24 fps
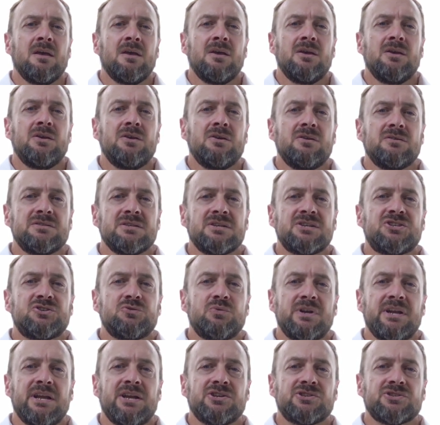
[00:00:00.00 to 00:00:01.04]
Using a
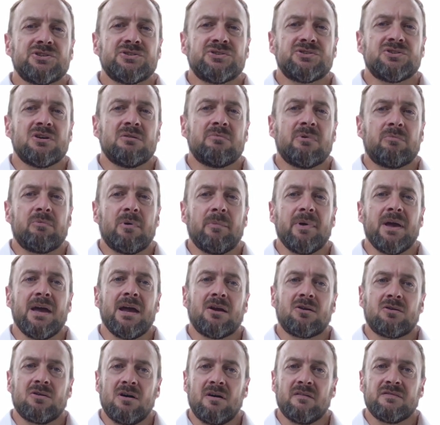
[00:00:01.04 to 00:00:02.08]
twin-engine turboprop
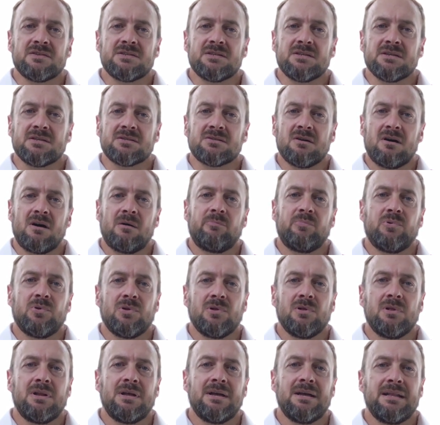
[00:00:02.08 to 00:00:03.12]
aircraft as an
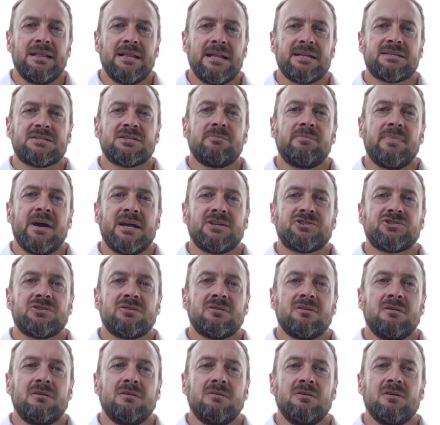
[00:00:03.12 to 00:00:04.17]
example, let's
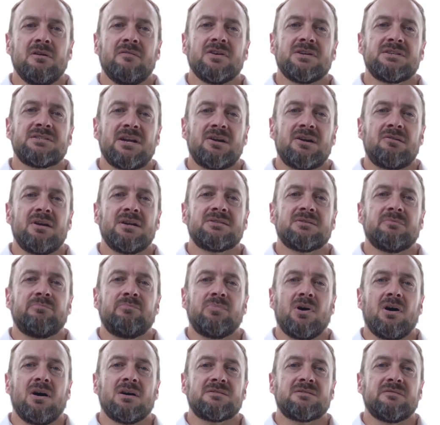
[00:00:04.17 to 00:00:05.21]
imagine you have accelerated
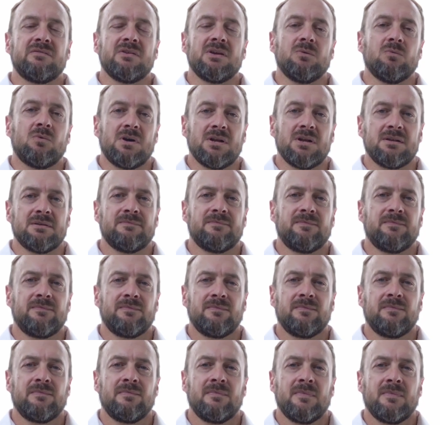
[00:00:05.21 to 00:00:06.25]
past V1.
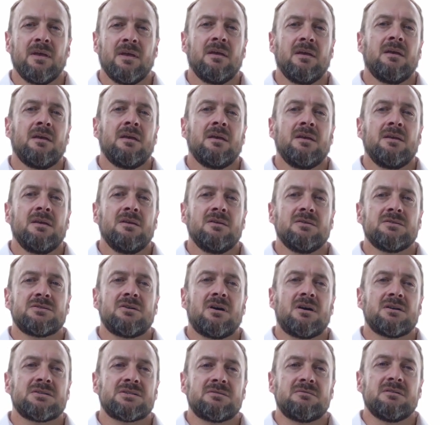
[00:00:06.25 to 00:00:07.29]
You
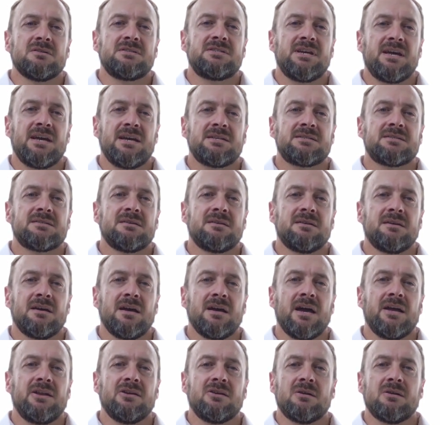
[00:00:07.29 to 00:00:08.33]
start to rotate
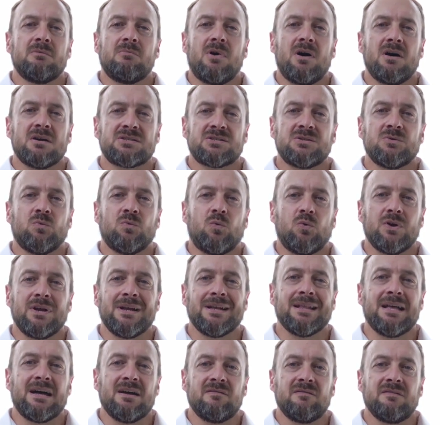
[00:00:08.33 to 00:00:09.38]
and you get a master warning
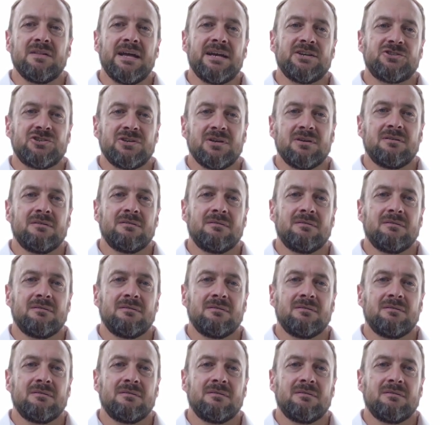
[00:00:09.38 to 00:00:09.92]
light flashing.